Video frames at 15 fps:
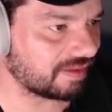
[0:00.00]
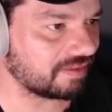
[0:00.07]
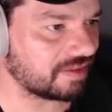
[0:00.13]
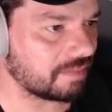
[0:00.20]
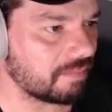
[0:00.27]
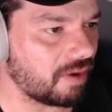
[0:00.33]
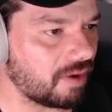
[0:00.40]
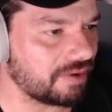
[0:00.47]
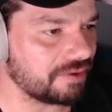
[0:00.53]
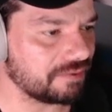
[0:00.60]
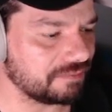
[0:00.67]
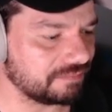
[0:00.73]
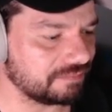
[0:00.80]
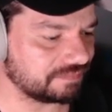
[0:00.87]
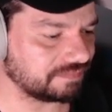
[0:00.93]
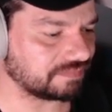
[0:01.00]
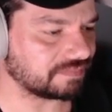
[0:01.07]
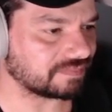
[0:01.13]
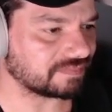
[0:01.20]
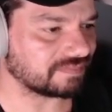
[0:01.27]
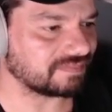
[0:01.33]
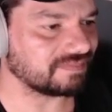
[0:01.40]
the model
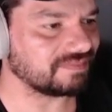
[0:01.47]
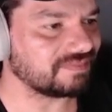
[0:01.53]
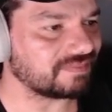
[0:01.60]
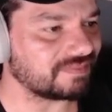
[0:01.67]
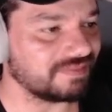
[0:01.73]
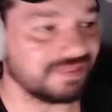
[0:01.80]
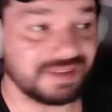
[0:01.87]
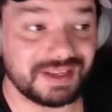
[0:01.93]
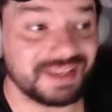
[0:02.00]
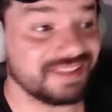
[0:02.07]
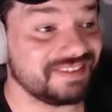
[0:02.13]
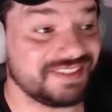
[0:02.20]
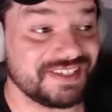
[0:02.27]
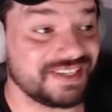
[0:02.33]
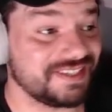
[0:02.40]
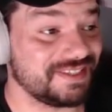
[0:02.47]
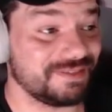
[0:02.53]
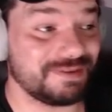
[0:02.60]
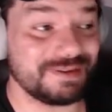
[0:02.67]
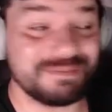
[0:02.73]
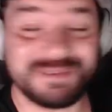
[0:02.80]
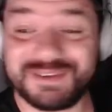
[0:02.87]
it's
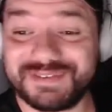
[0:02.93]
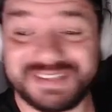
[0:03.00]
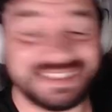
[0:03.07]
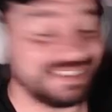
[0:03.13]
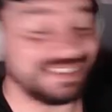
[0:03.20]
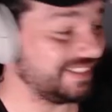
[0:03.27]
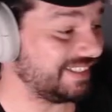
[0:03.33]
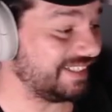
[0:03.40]
just remove it.